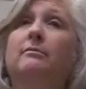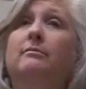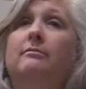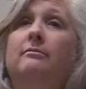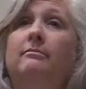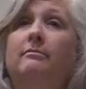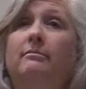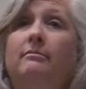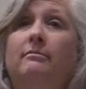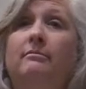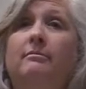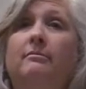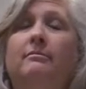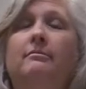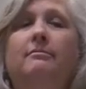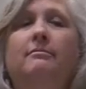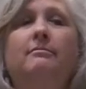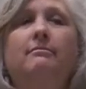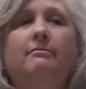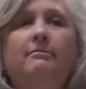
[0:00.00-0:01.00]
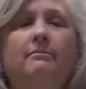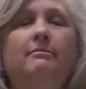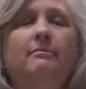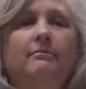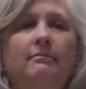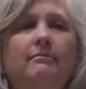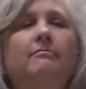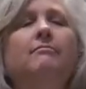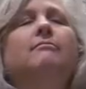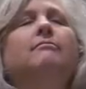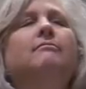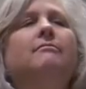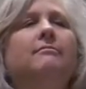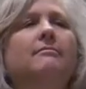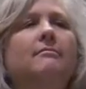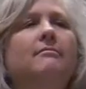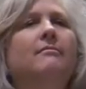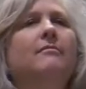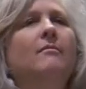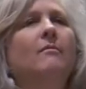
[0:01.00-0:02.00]
Now, somewhere in here, you're going to
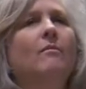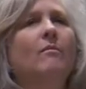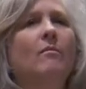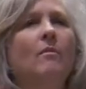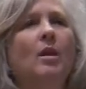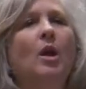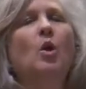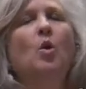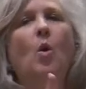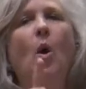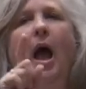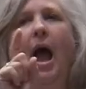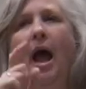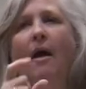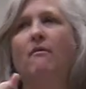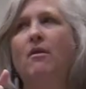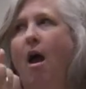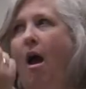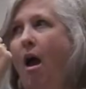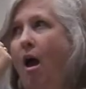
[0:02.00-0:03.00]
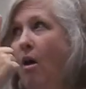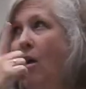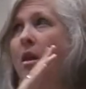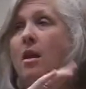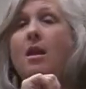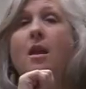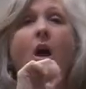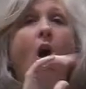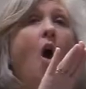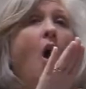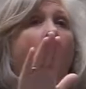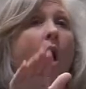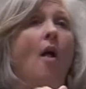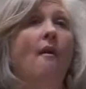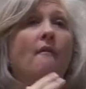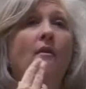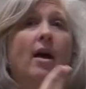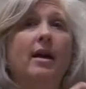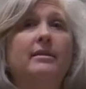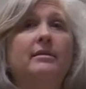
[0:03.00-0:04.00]
have to, not all of us have, do you have paper
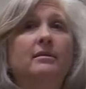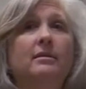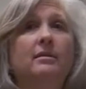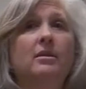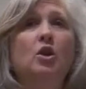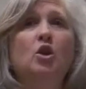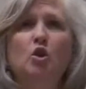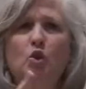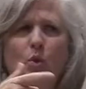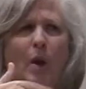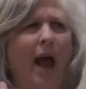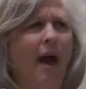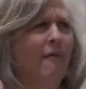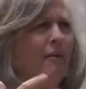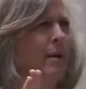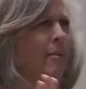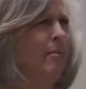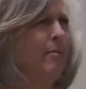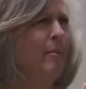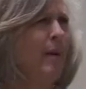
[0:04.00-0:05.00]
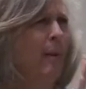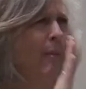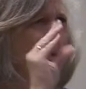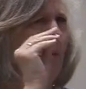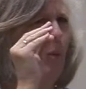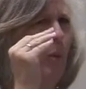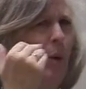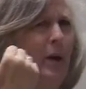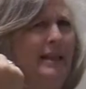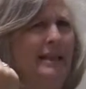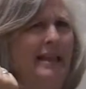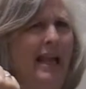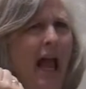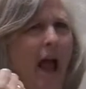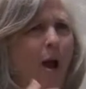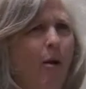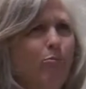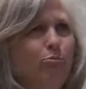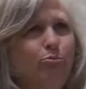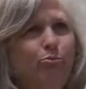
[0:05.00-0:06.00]
boys now? I don't even know.
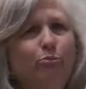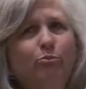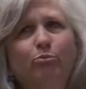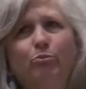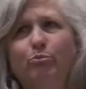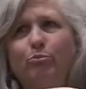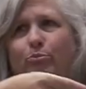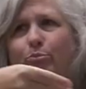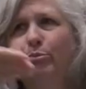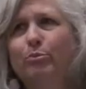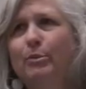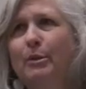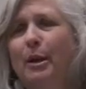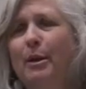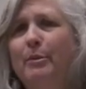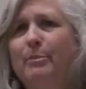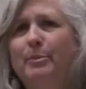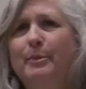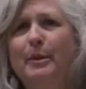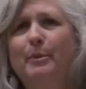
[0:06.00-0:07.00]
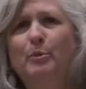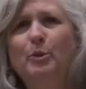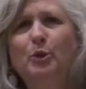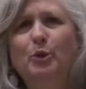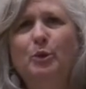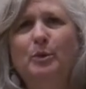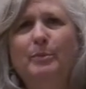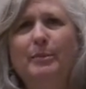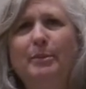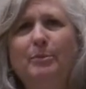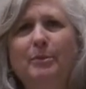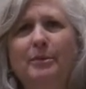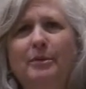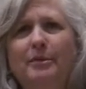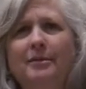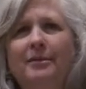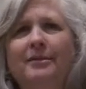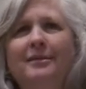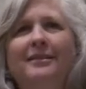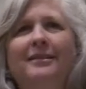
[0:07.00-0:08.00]
Different people that deliver the paper.
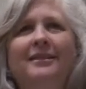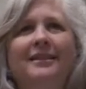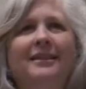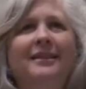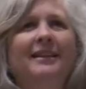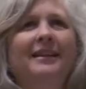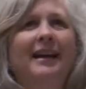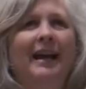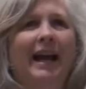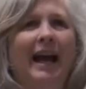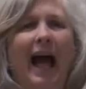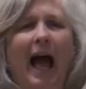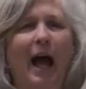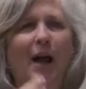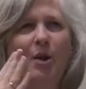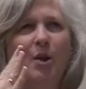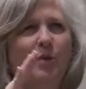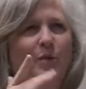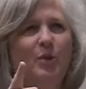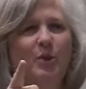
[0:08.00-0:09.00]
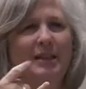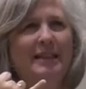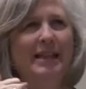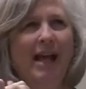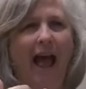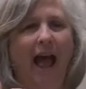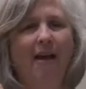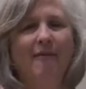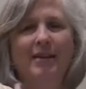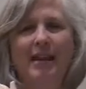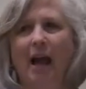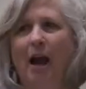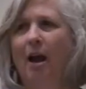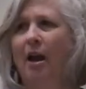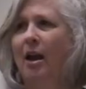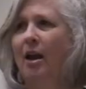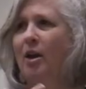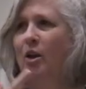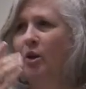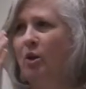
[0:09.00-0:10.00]
You know, the beautician
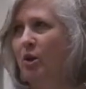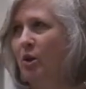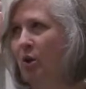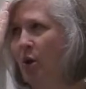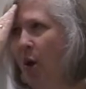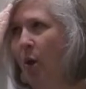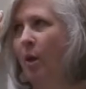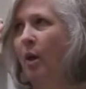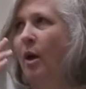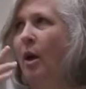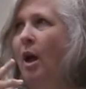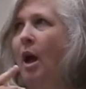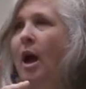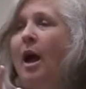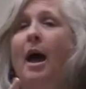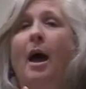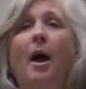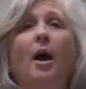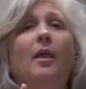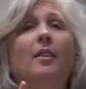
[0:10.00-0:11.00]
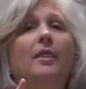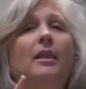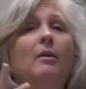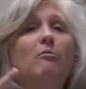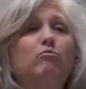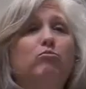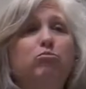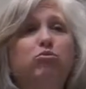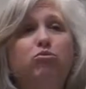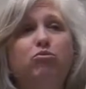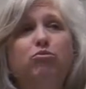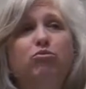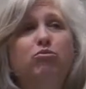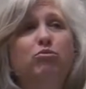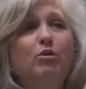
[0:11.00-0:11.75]
you fellows go to. That's